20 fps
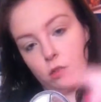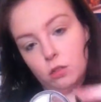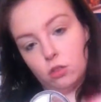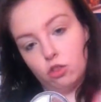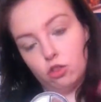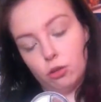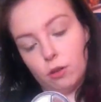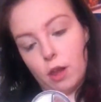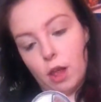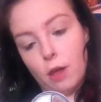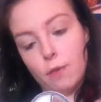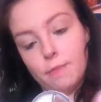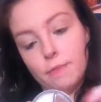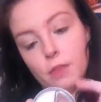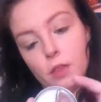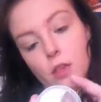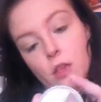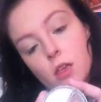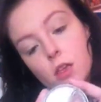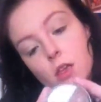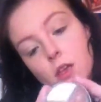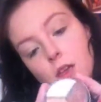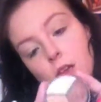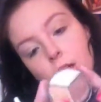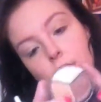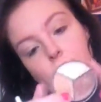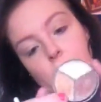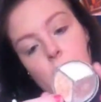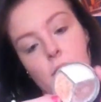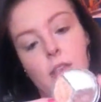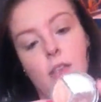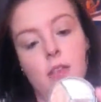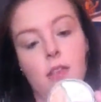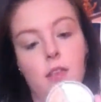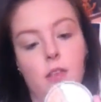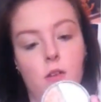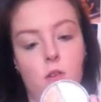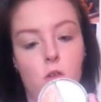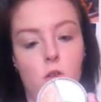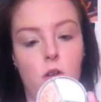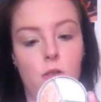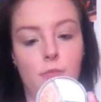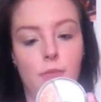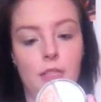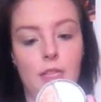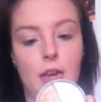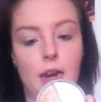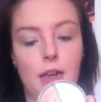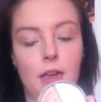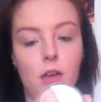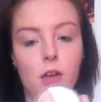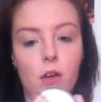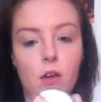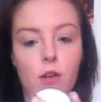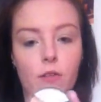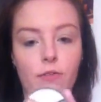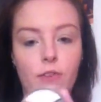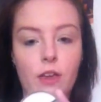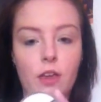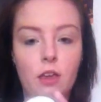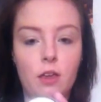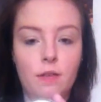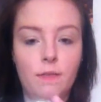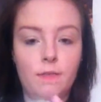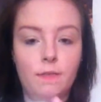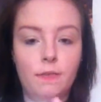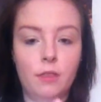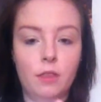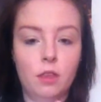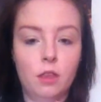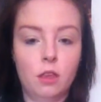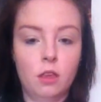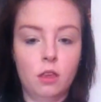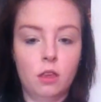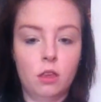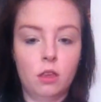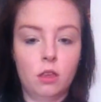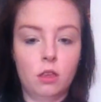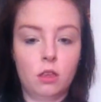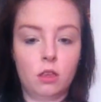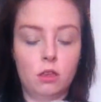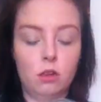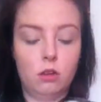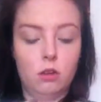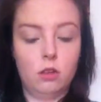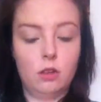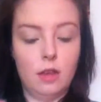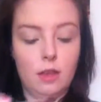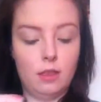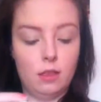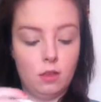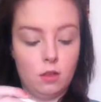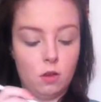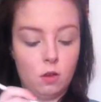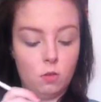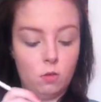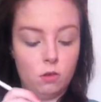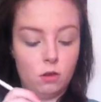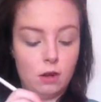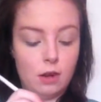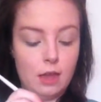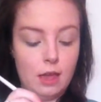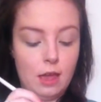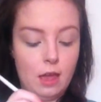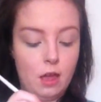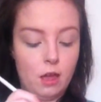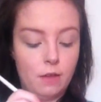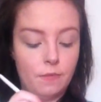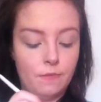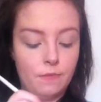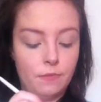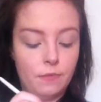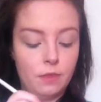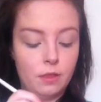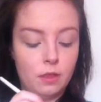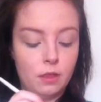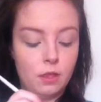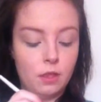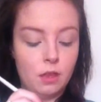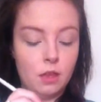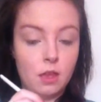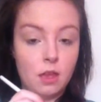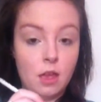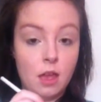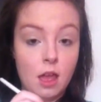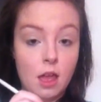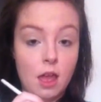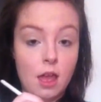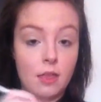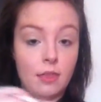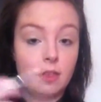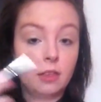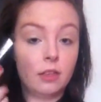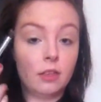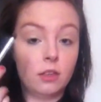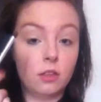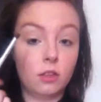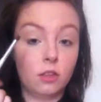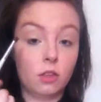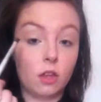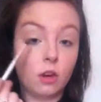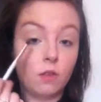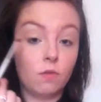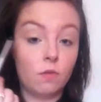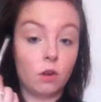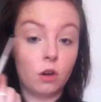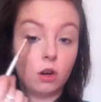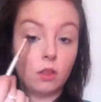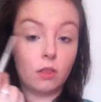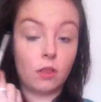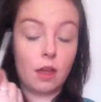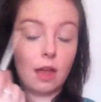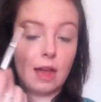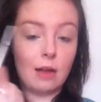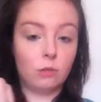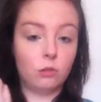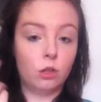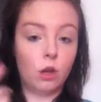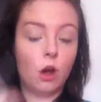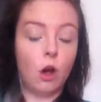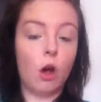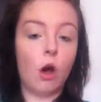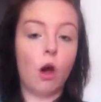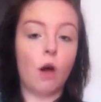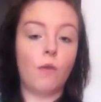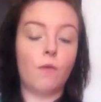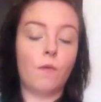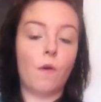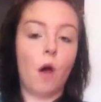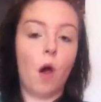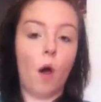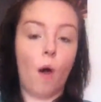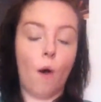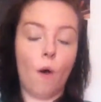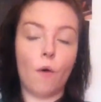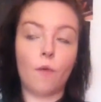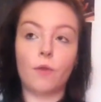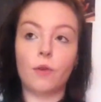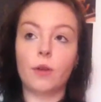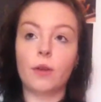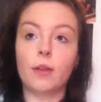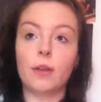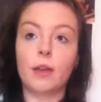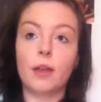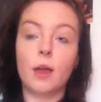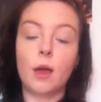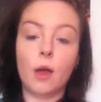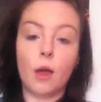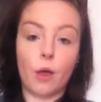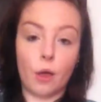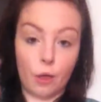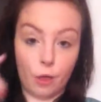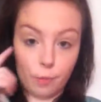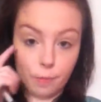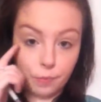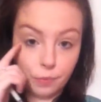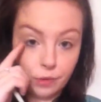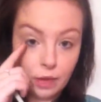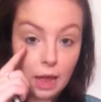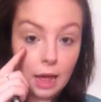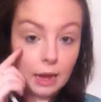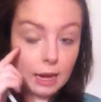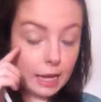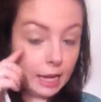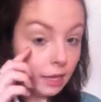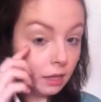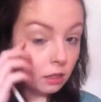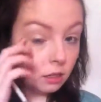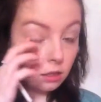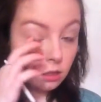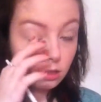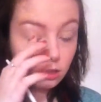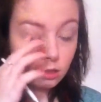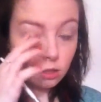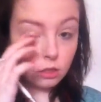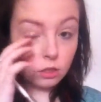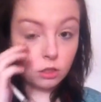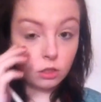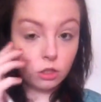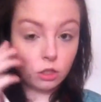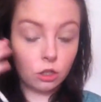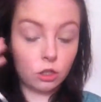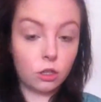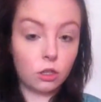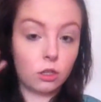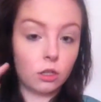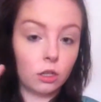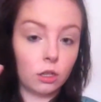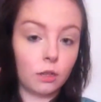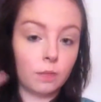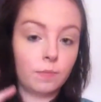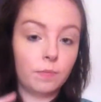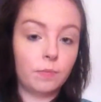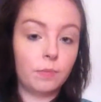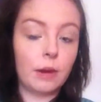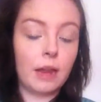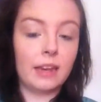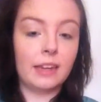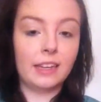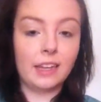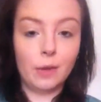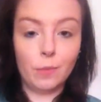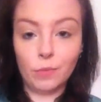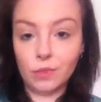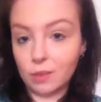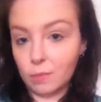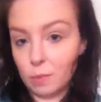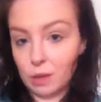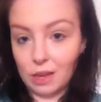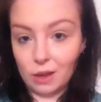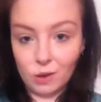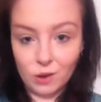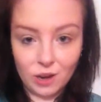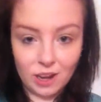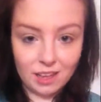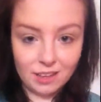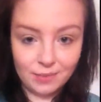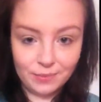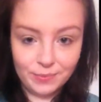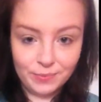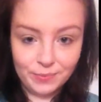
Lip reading: trio, and this is in the colour Metallic Coffee. So just take this gold colour here, and this is just going to run on the outer half of eyelid just to blend in with the pink colour.